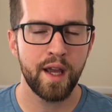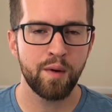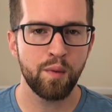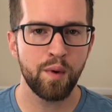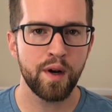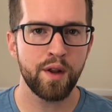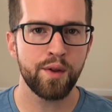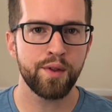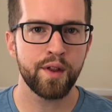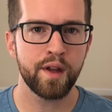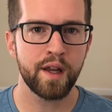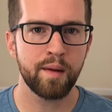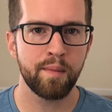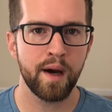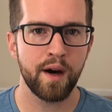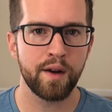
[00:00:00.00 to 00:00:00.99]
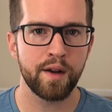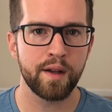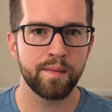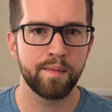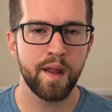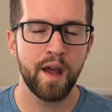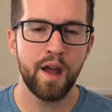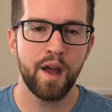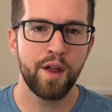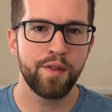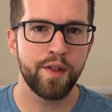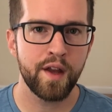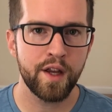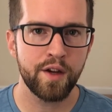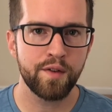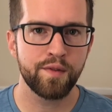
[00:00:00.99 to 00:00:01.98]
what do you think about it?
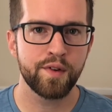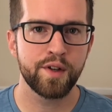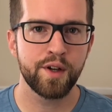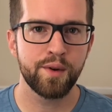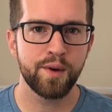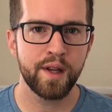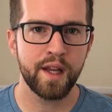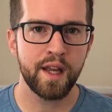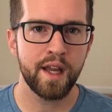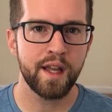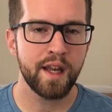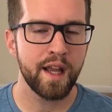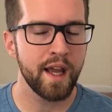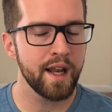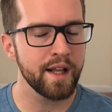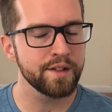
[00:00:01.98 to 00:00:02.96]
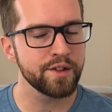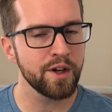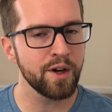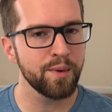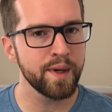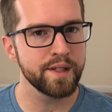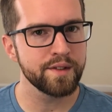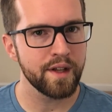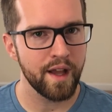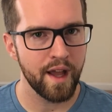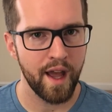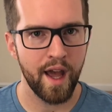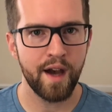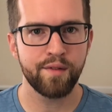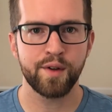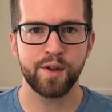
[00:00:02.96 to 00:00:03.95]
Thank you for tuning in, and as always,
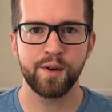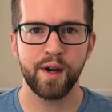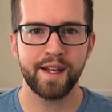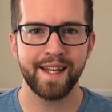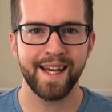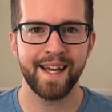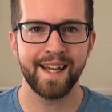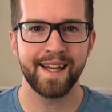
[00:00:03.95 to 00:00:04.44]
have a great day.